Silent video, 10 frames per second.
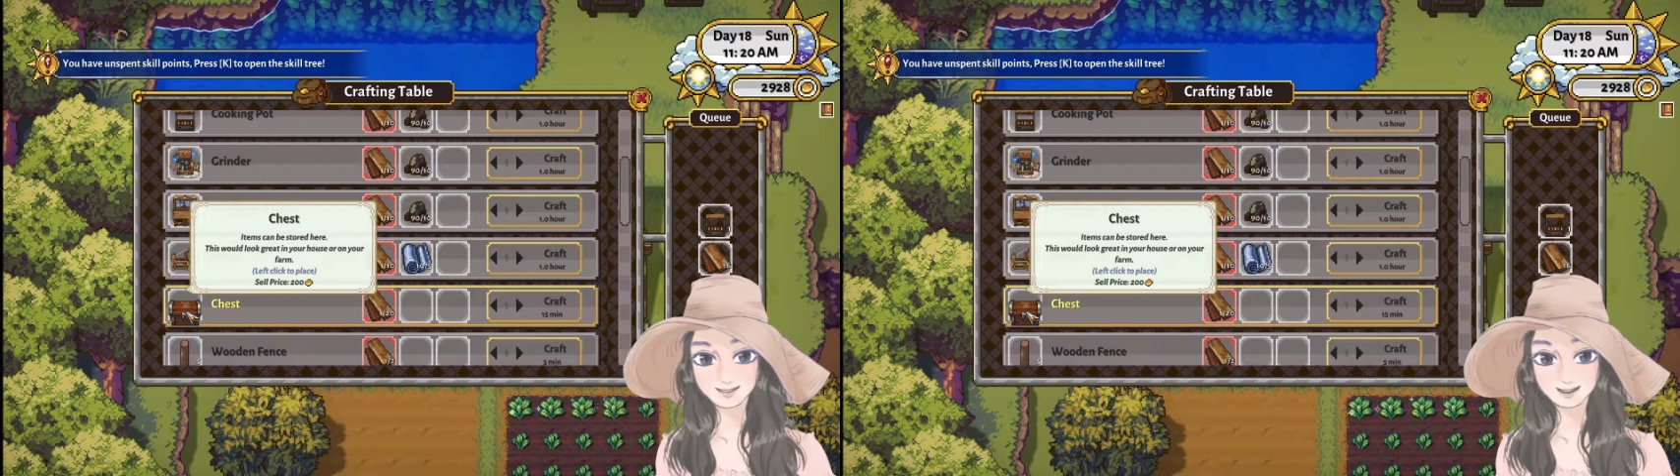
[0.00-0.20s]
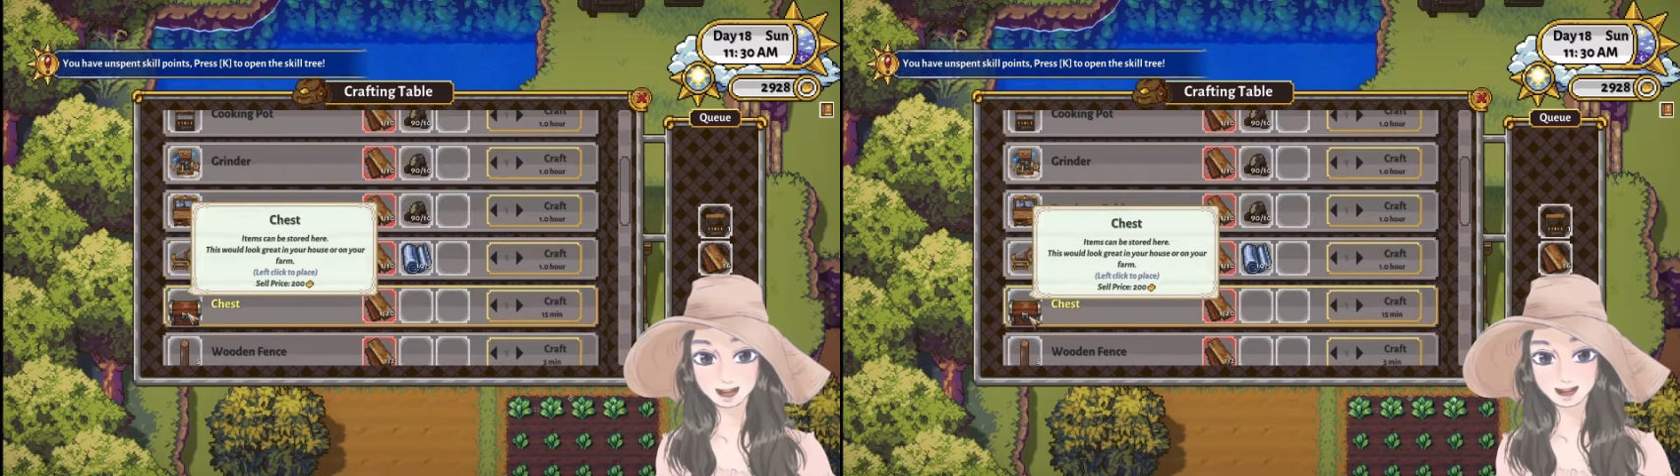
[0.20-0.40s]

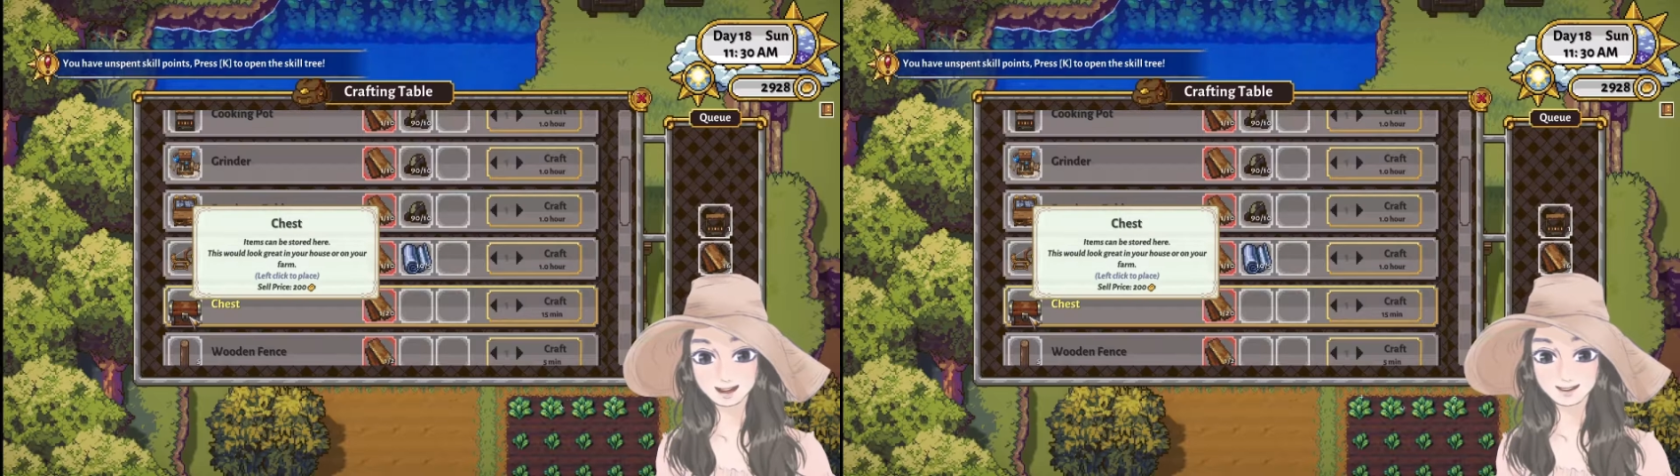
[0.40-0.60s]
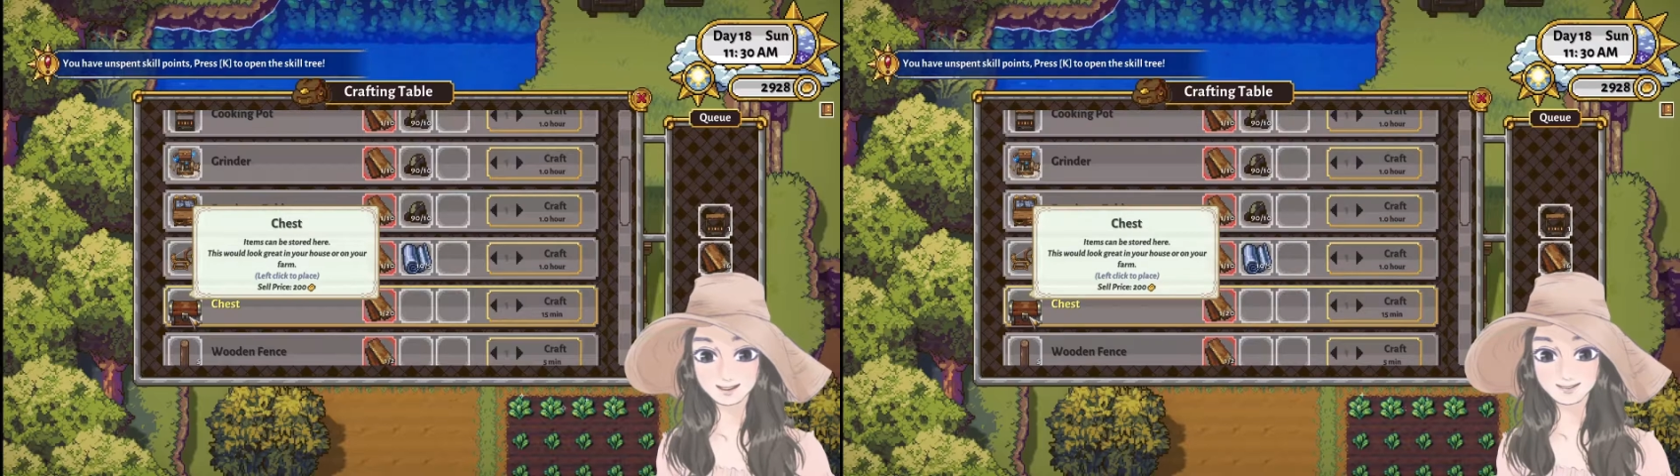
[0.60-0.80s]

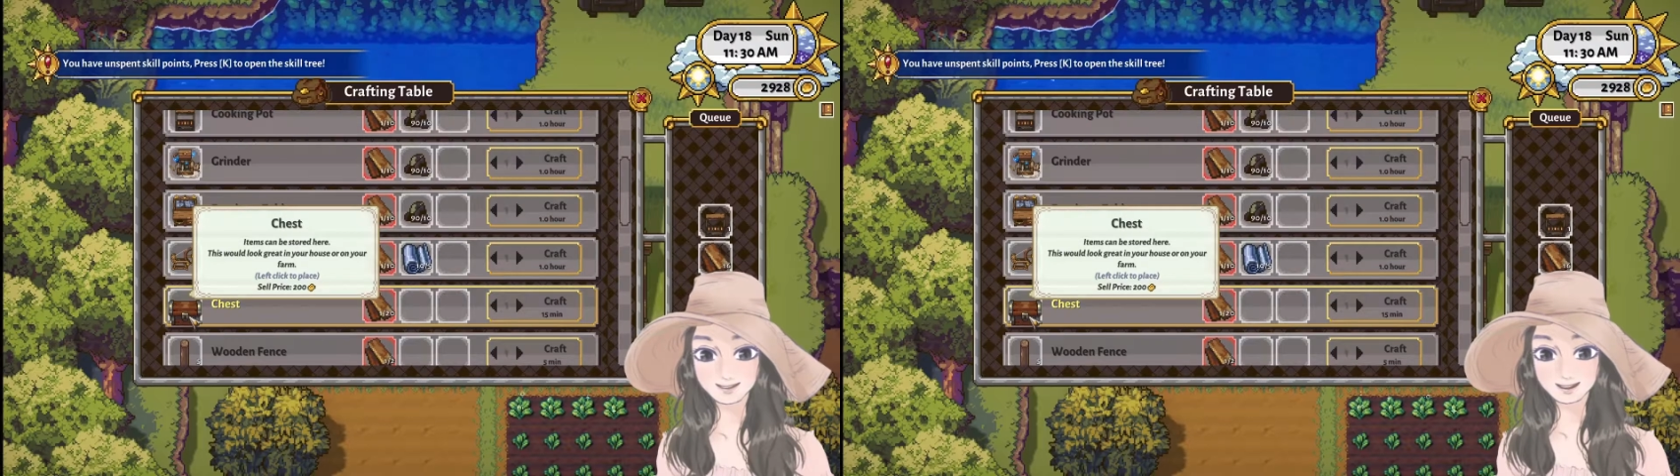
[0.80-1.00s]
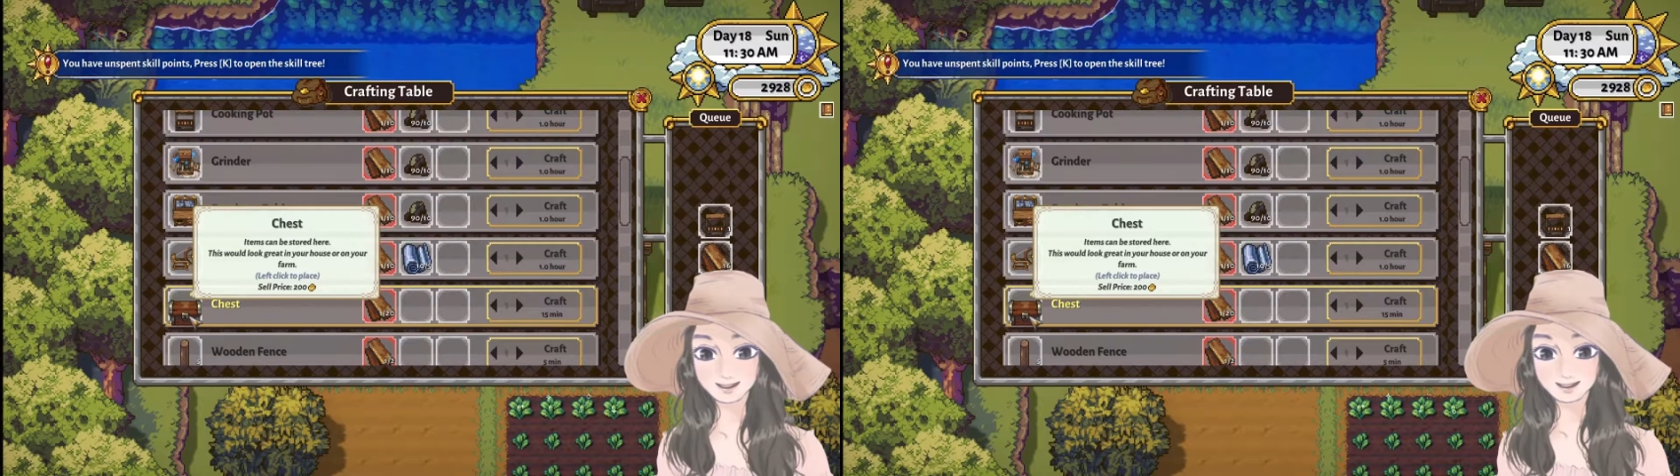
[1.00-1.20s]
Chest. Oh,
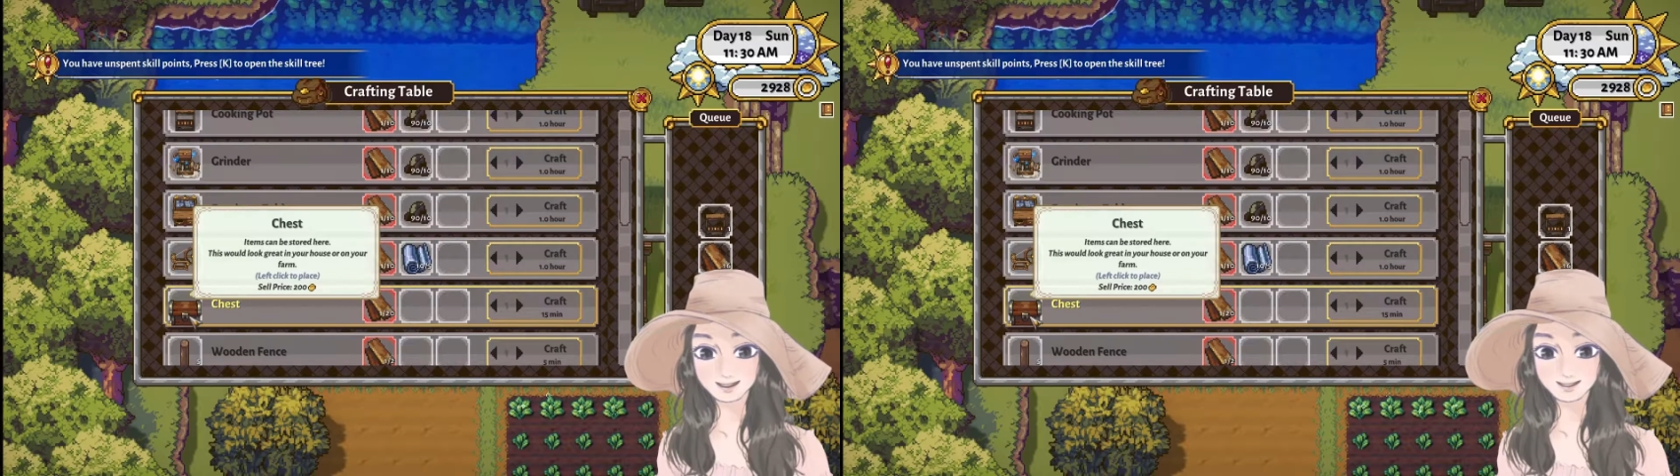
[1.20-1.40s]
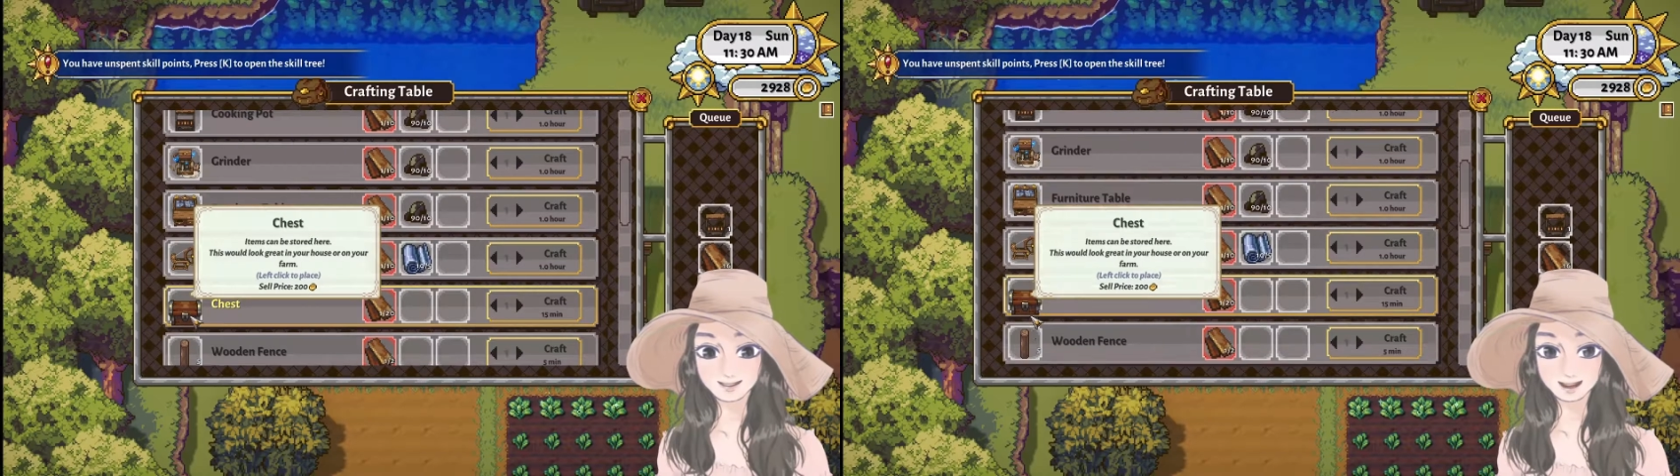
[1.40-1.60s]
yeah, yeah,
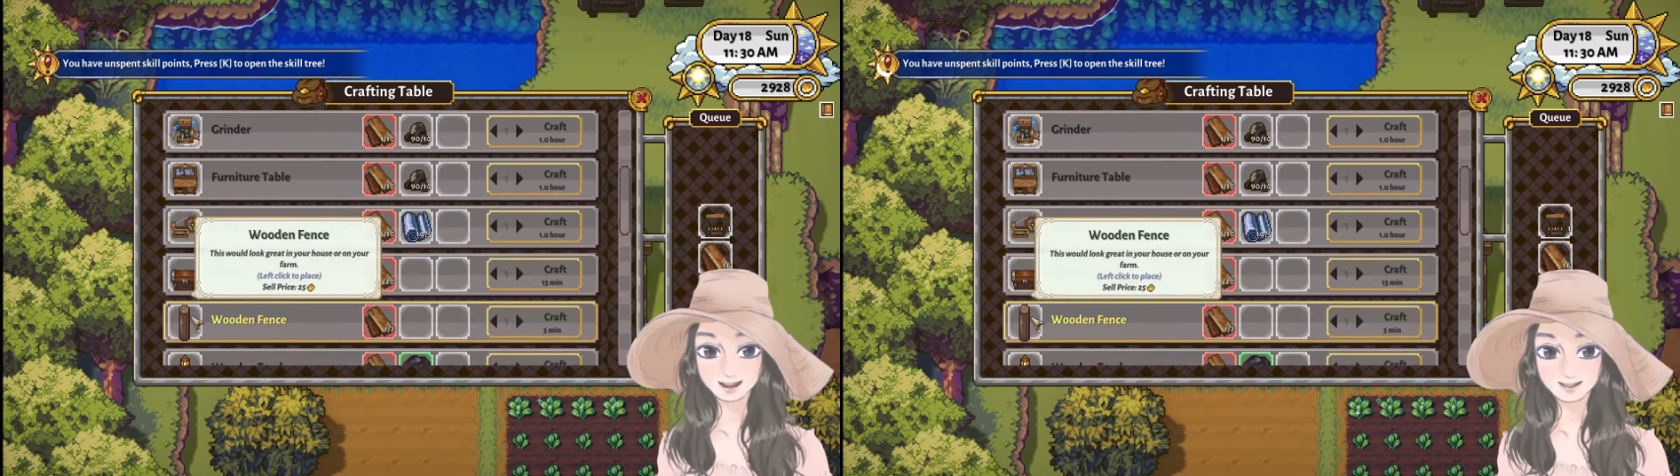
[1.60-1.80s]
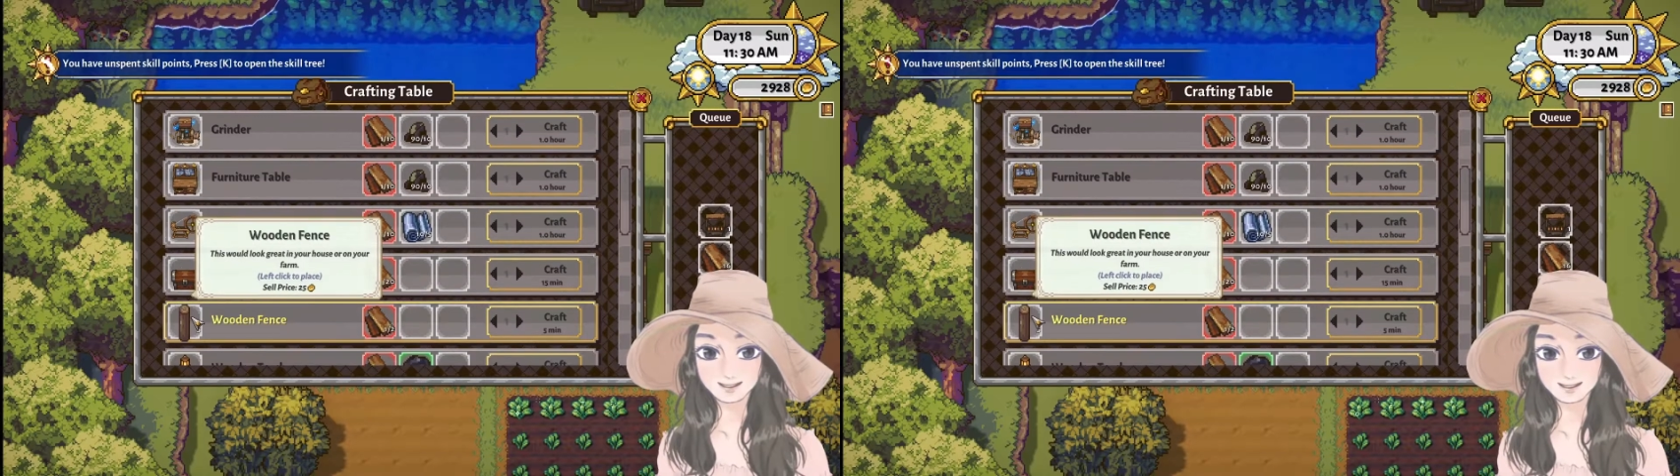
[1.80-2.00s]
the
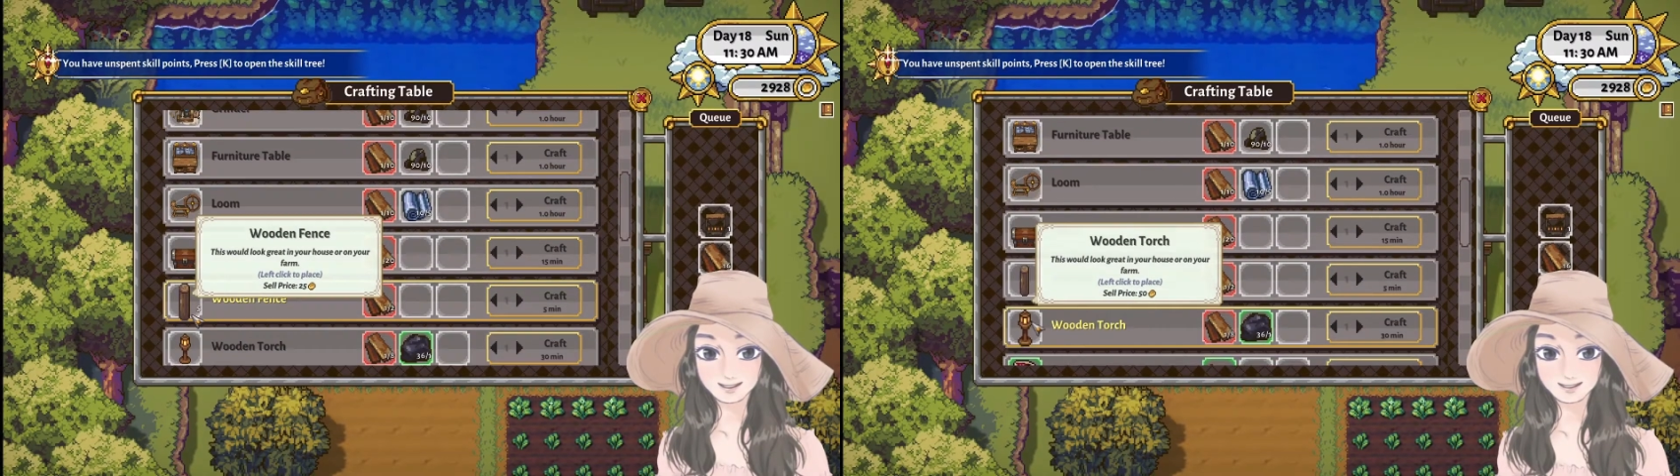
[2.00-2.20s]
chest.